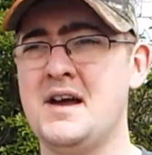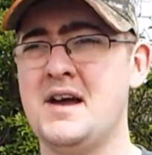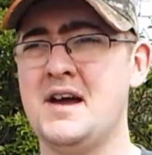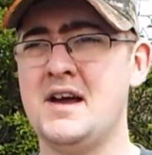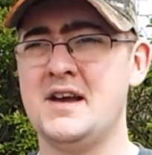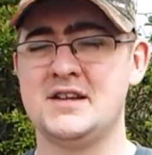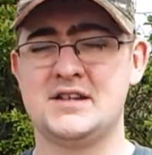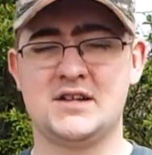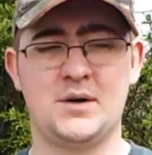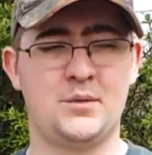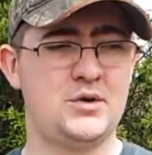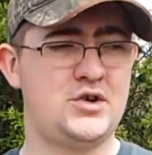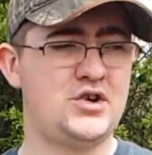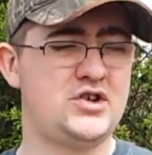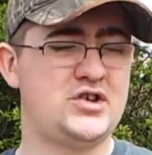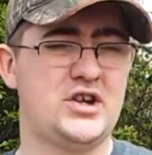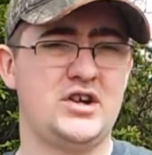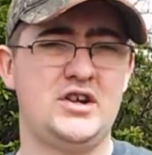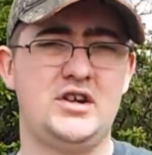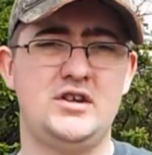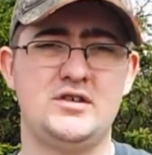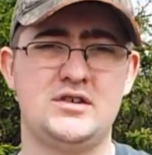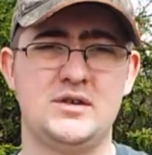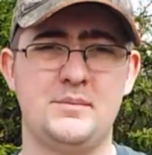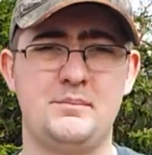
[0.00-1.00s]
So we're just going
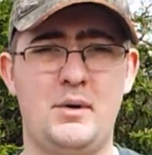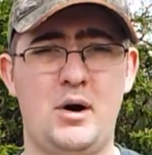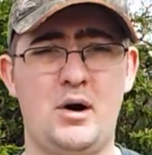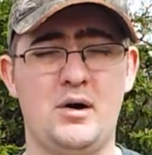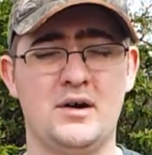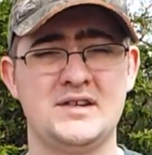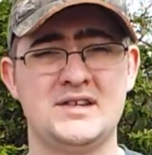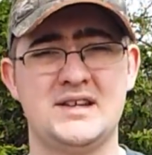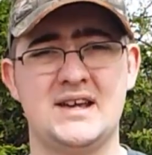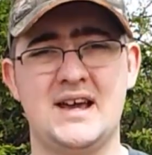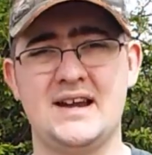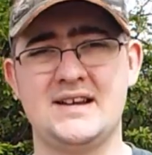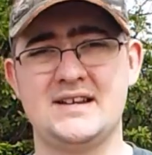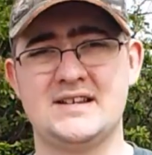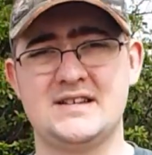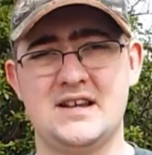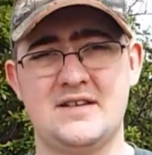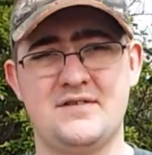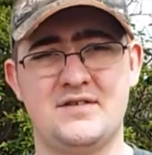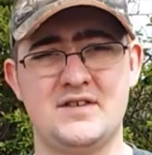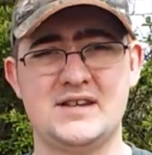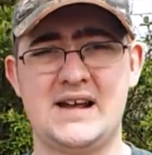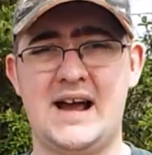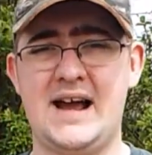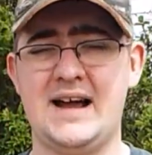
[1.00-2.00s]
to use the box again and see
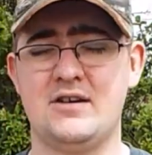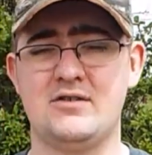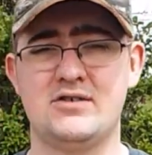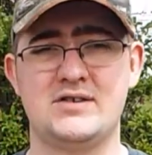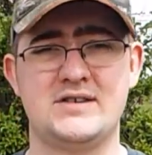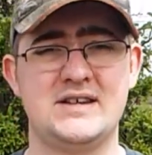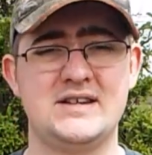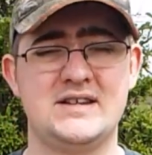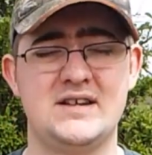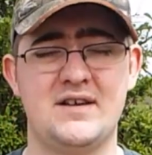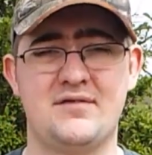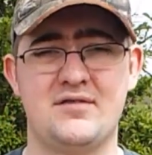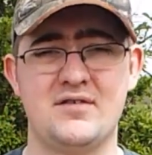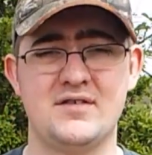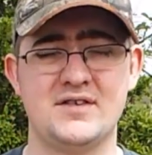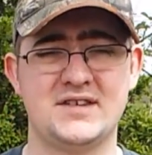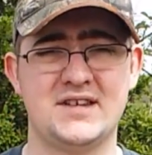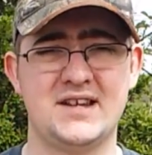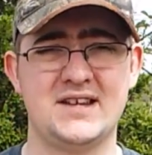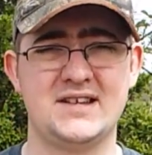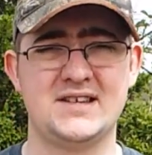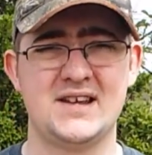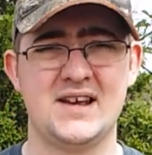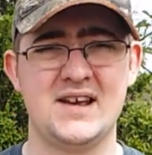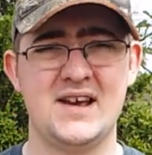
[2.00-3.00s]
if there's accuracy
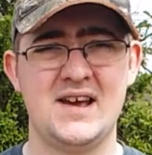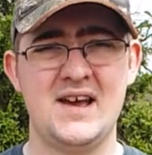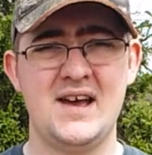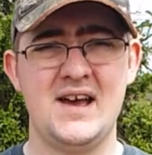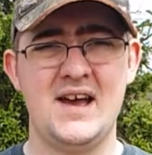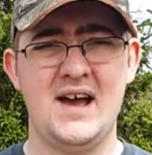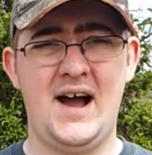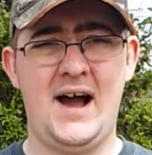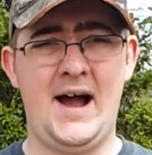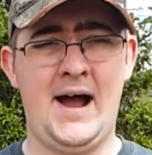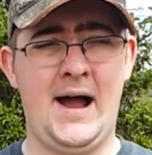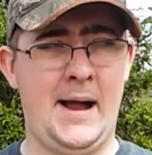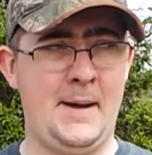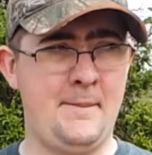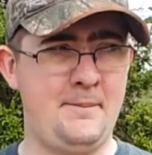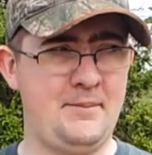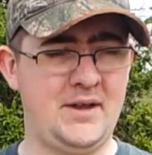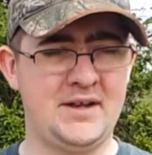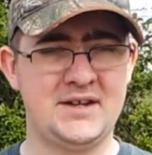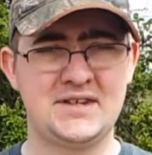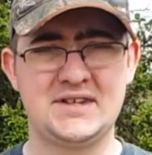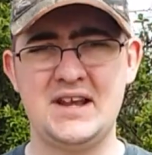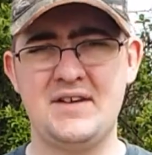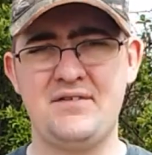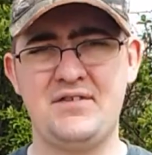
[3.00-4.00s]
differences
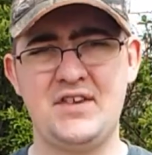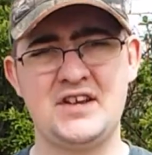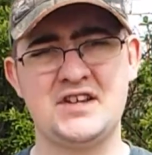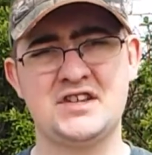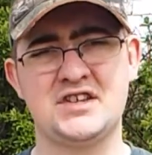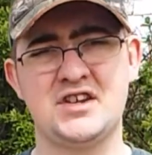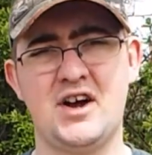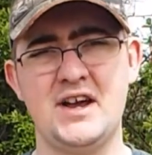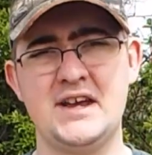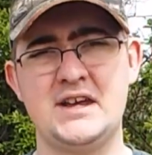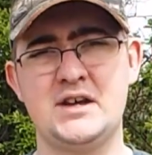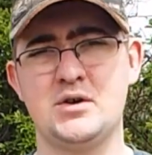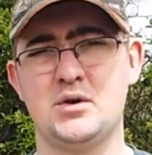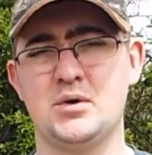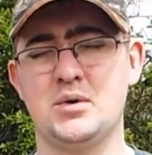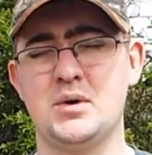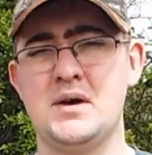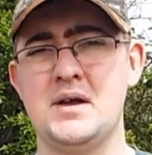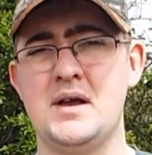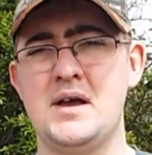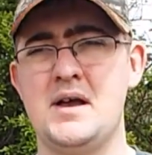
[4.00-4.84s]
and see if they cycle.